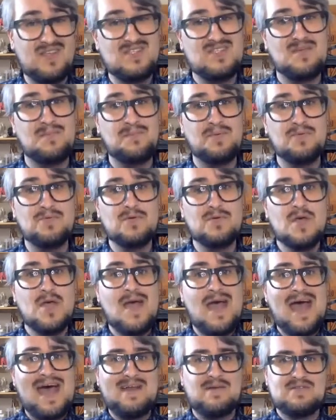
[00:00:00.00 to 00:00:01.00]
simple,
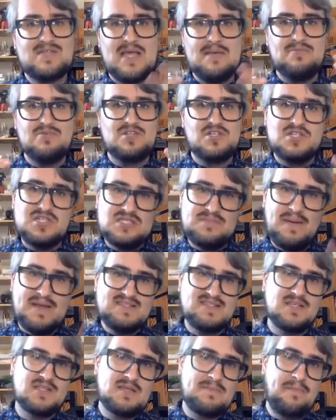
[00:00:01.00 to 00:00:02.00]
and I was able to just
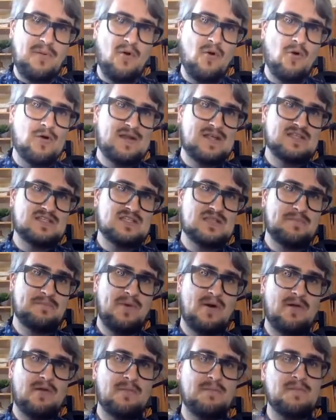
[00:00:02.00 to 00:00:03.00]
basically pour it into the
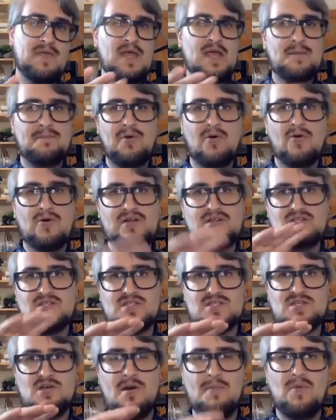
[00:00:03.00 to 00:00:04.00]
bottom, pour it into the
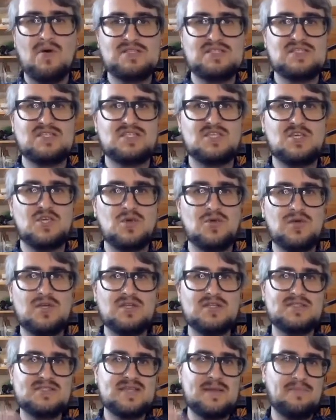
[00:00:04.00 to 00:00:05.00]
top once it's cured,
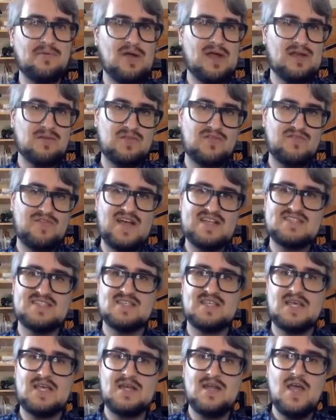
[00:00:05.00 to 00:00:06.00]
and separate it with
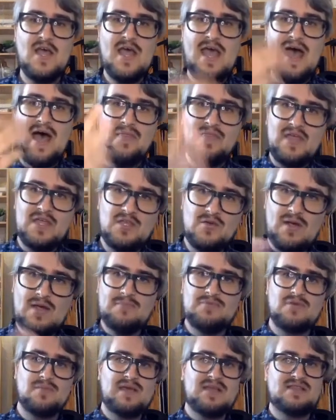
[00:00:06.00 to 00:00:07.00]
Vaseline. And then you're
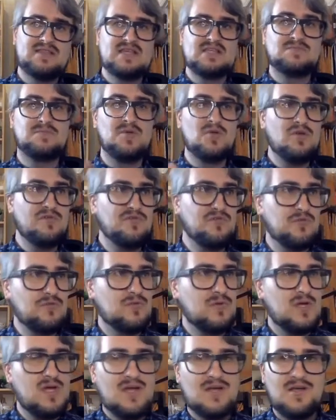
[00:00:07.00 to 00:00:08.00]
able to make these beautiful
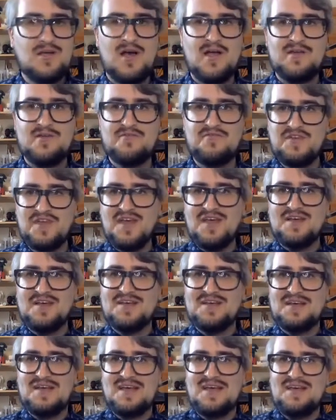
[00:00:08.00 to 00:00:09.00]
kind of
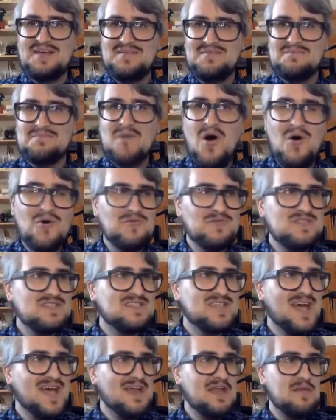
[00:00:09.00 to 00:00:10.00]
molds
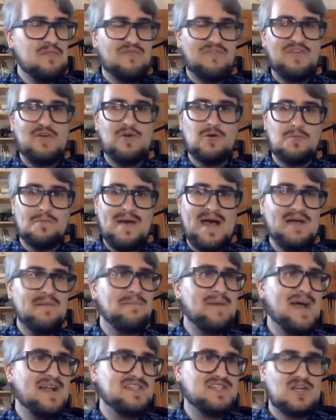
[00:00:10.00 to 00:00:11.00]
that feel
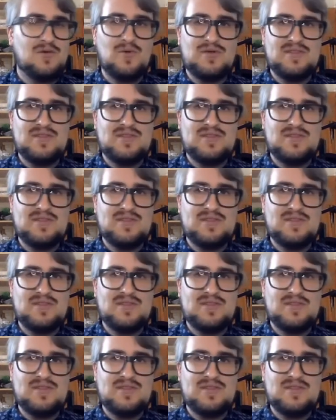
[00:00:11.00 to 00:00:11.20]
magic when